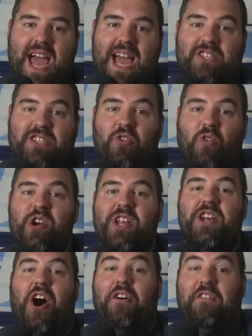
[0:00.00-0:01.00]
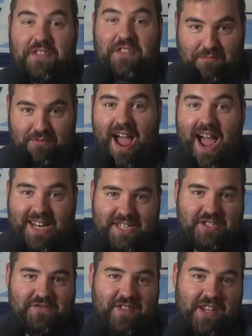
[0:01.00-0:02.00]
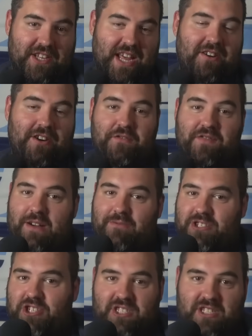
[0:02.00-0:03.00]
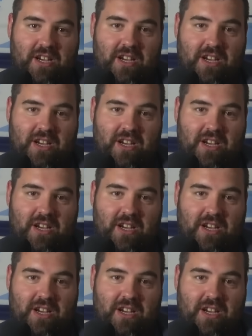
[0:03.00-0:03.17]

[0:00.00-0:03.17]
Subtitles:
escorted off the practice field. I don't know if that was just a